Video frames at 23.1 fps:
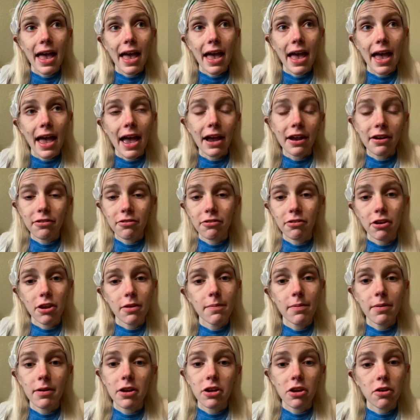extra you
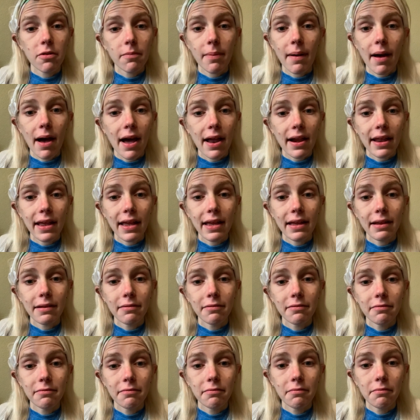put in your body, and
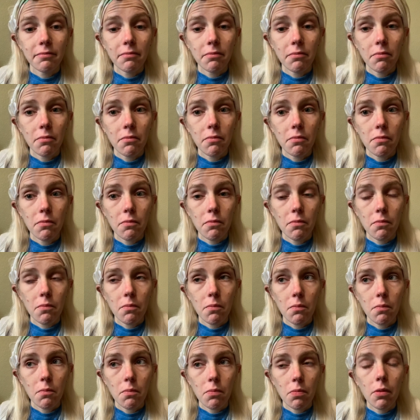
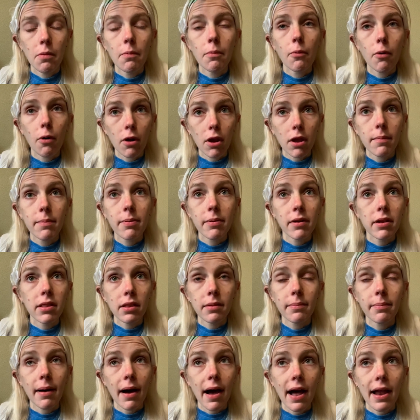the more you put in the
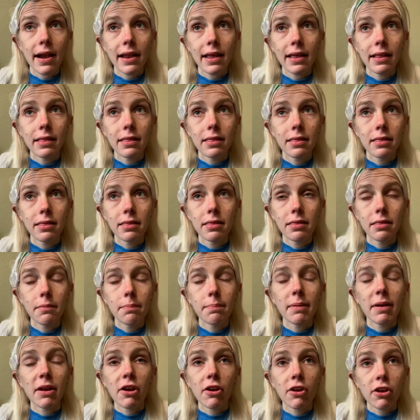body, the
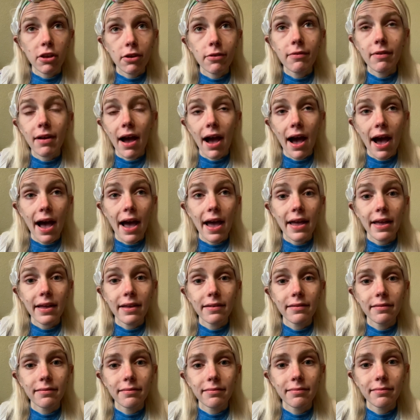bigger you got
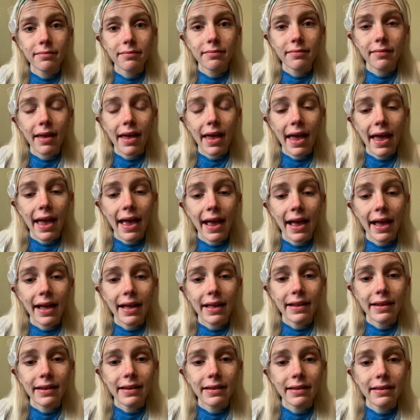
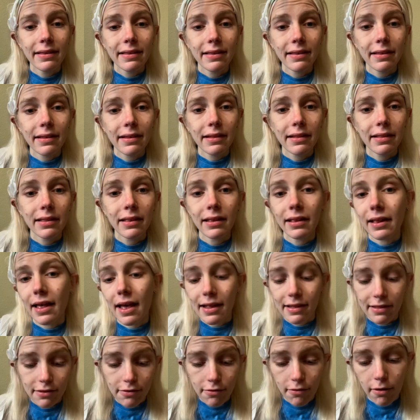and the
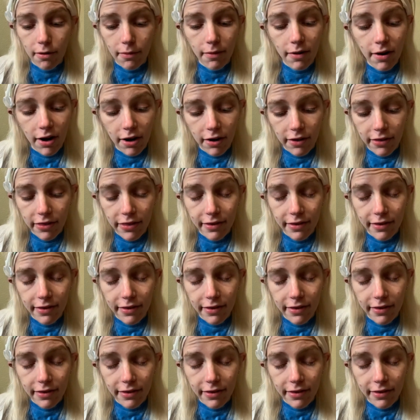less you were worth.